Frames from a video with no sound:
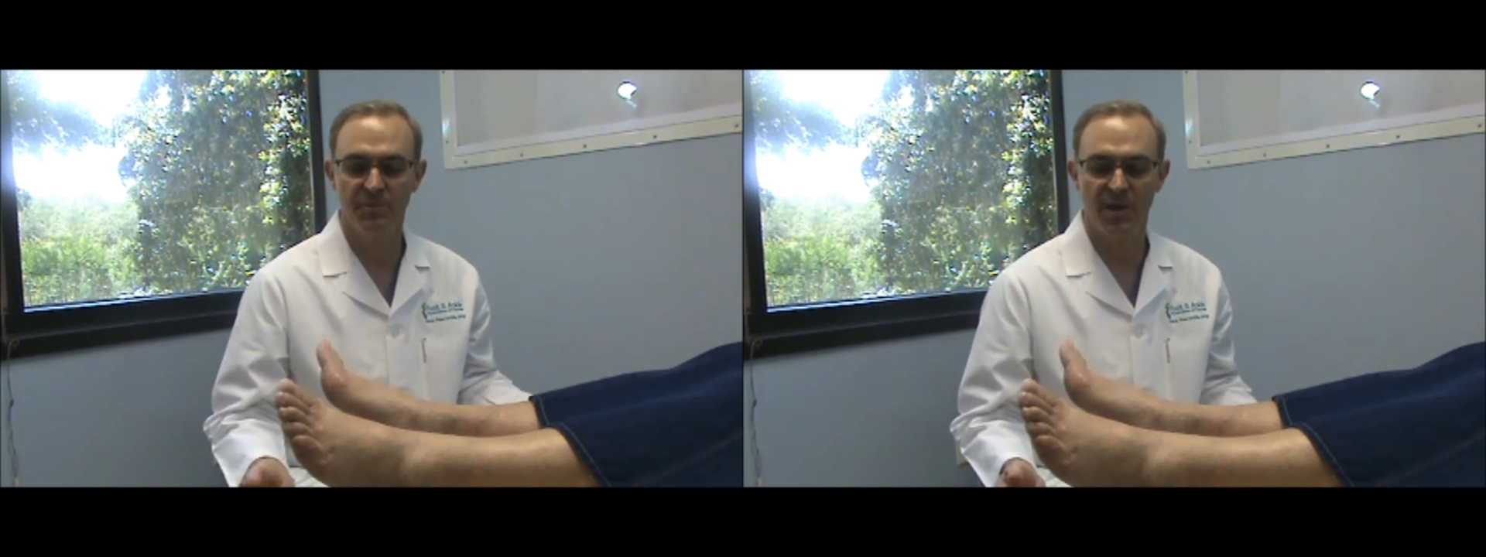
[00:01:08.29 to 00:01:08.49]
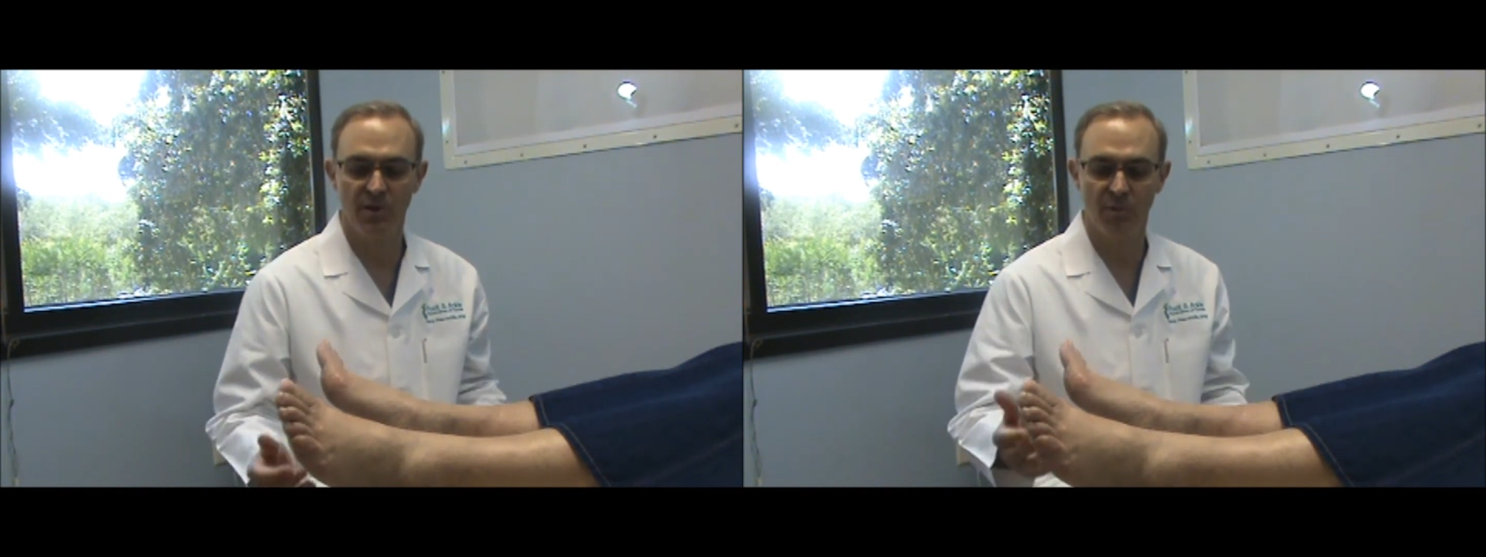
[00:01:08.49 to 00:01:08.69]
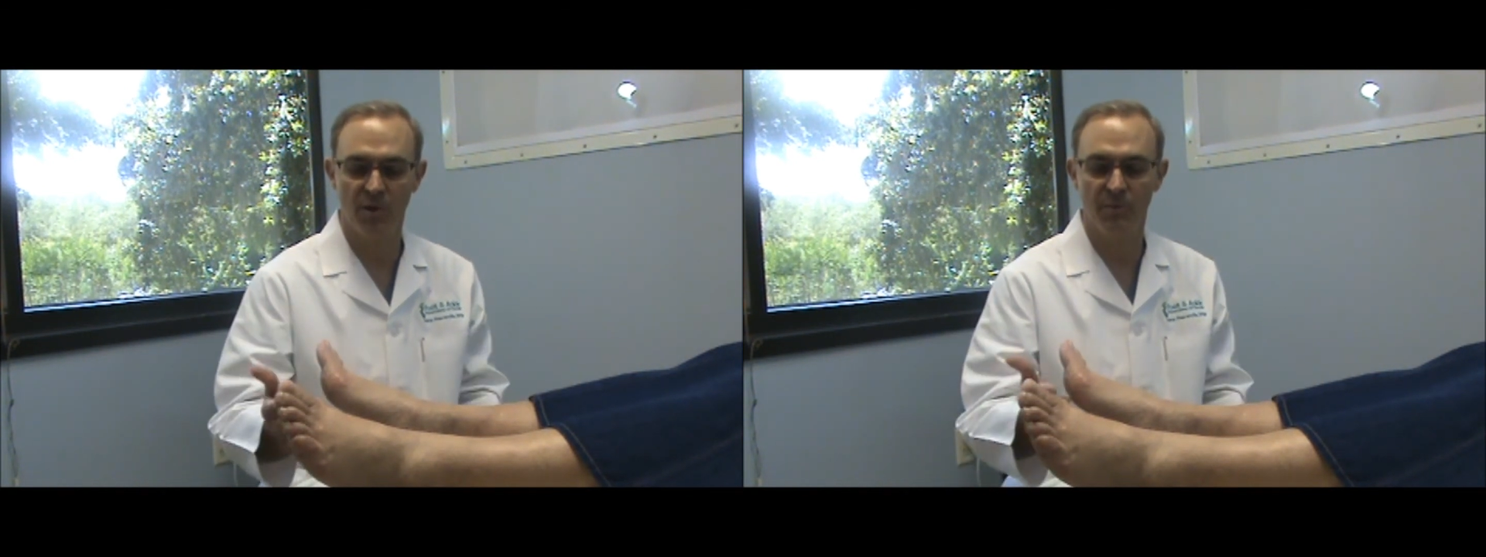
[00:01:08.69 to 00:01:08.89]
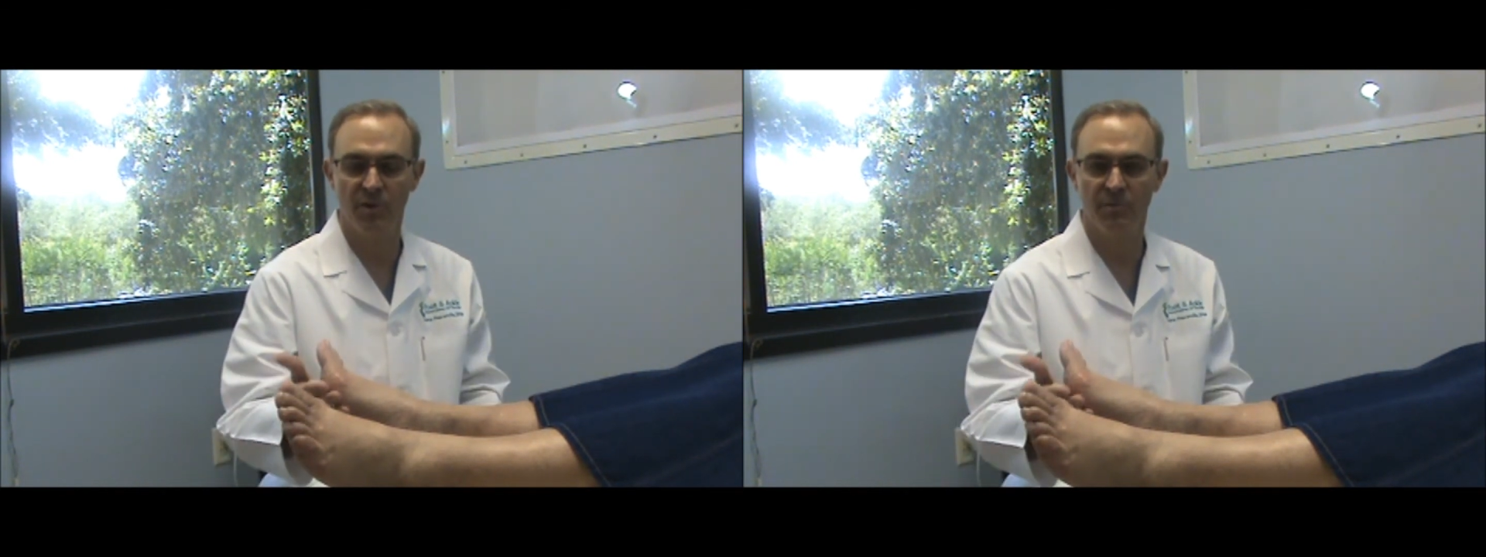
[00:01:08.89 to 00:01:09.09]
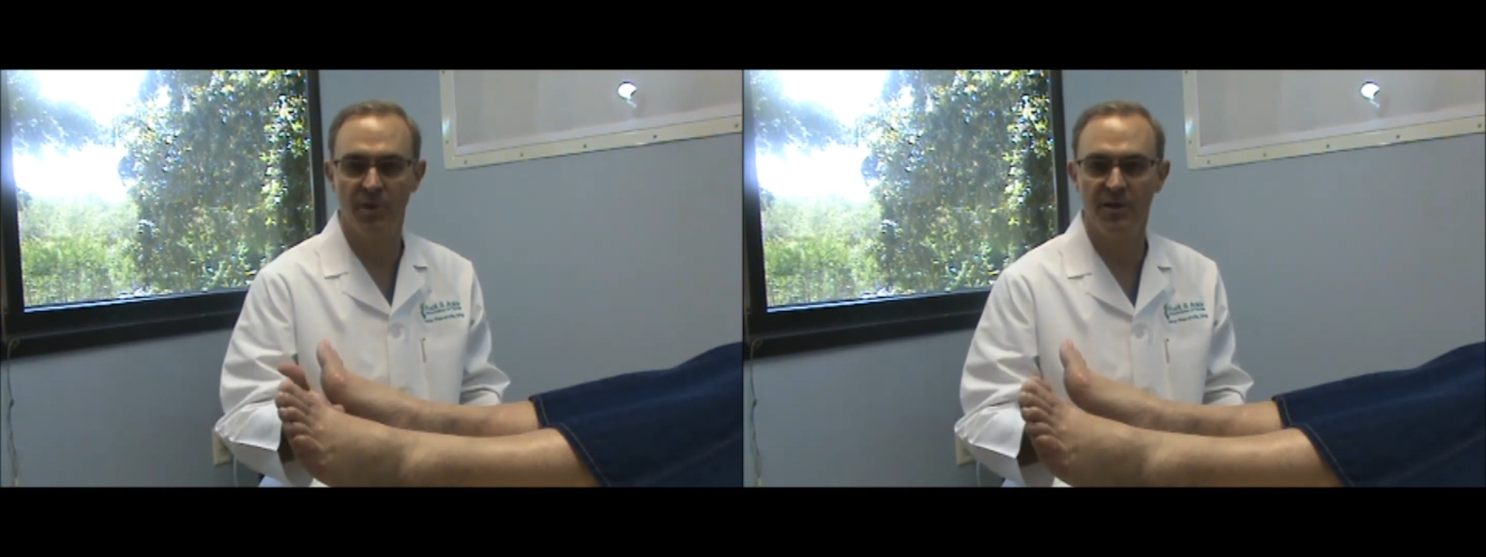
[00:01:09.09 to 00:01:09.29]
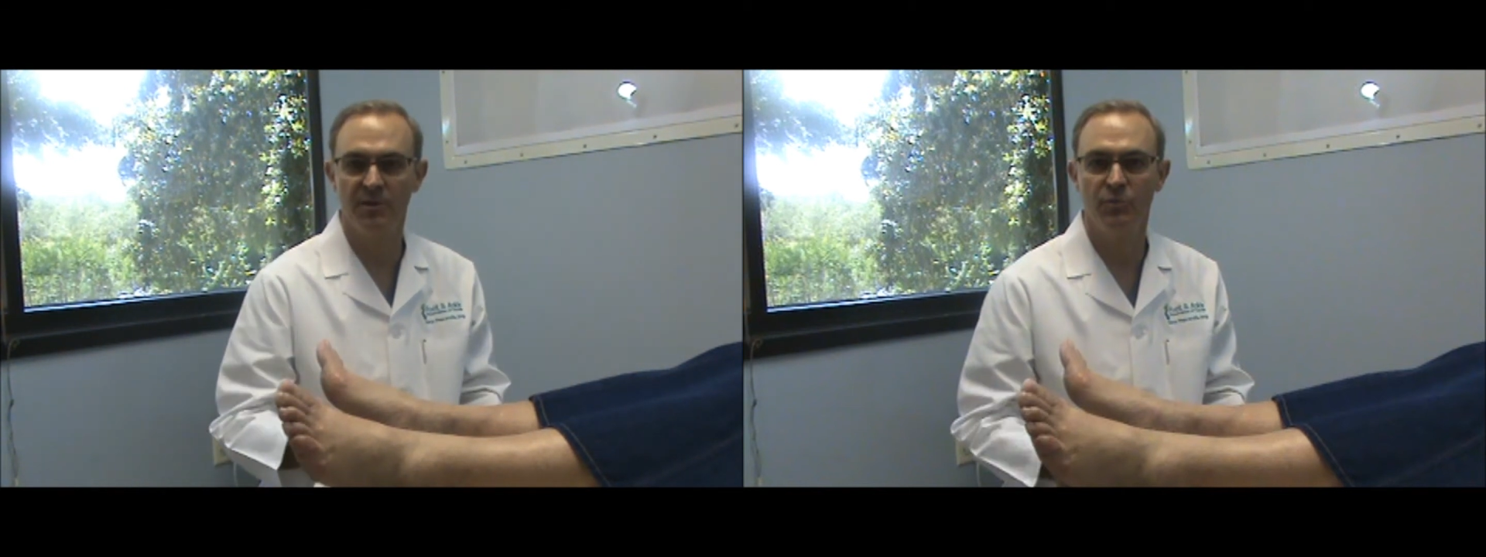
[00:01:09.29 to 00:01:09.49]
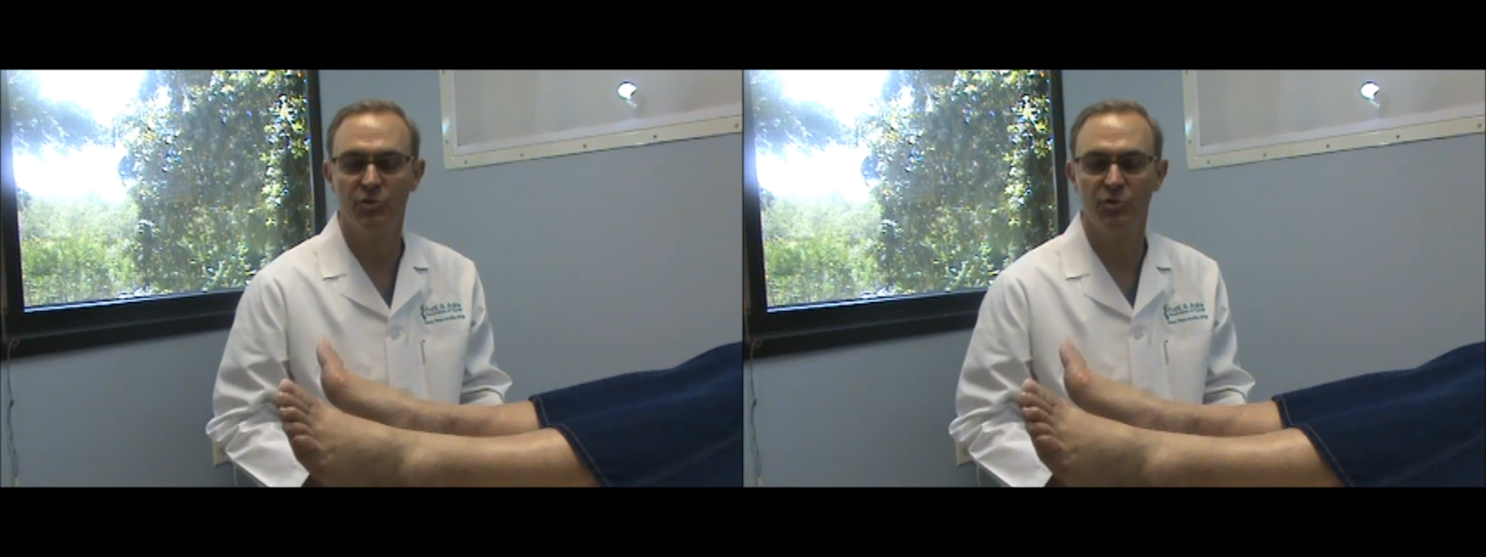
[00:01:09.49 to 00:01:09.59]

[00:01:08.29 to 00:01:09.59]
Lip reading: that may not rub on the bunion,